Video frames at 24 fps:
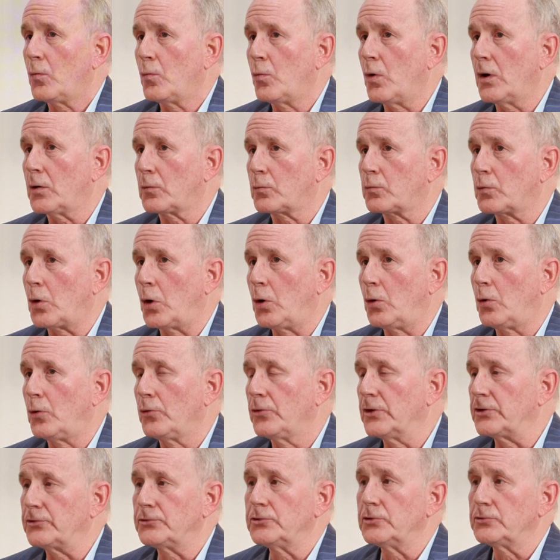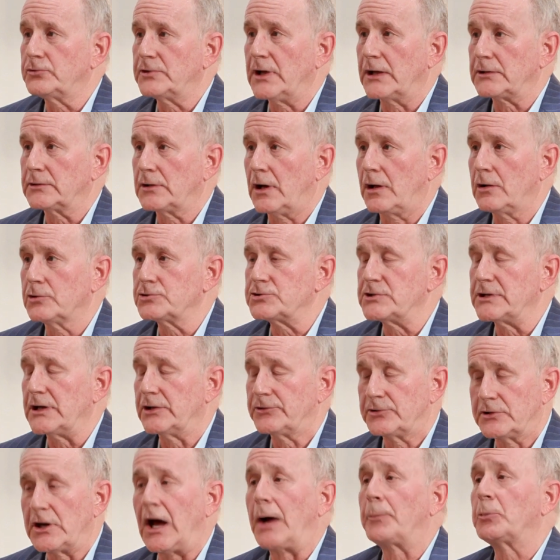what role this new technology,
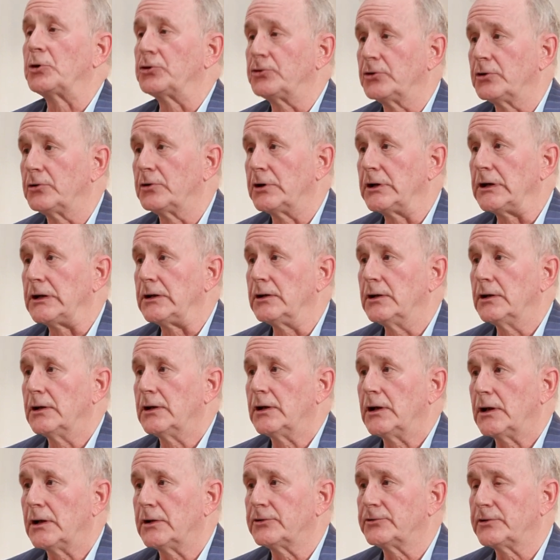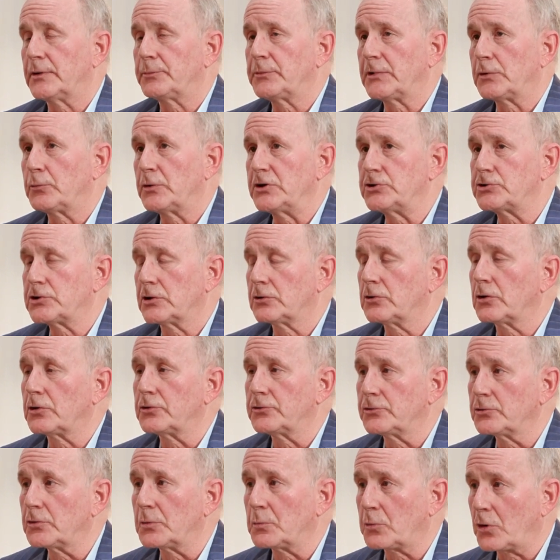it's an opportunity and something we should
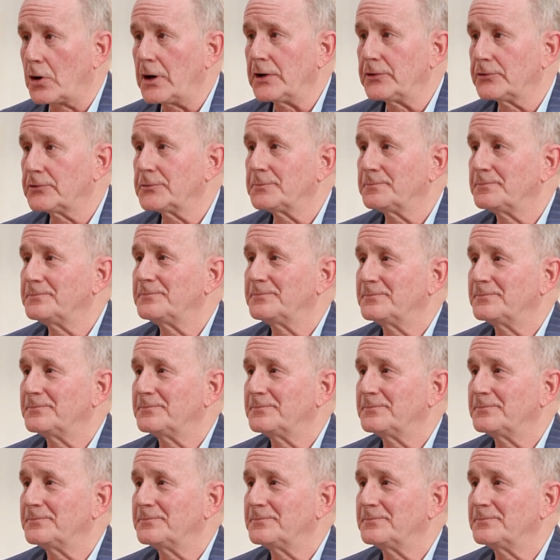learn to embrace.